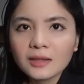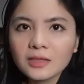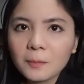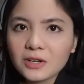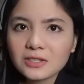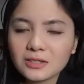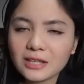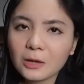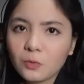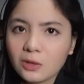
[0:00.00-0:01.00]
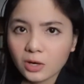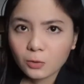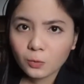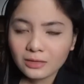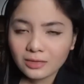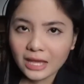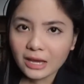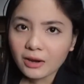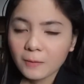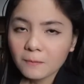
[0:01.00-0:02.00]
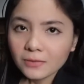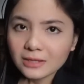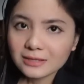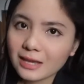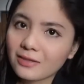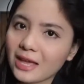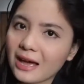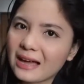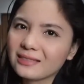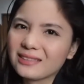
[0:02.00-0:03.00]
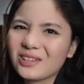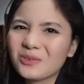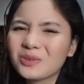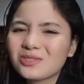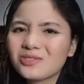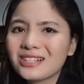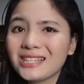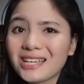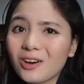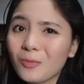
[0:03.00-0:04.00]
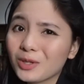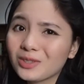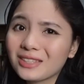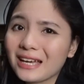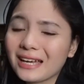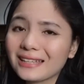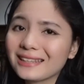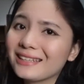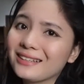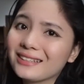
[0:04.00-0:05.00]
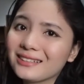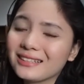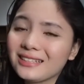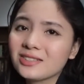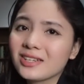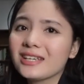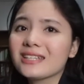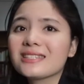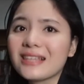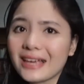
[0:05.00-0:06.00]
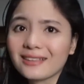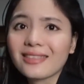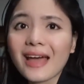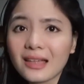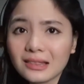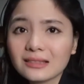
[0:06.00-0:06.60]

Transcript: the person that we were with there said that it was really common that in Little India it's like that.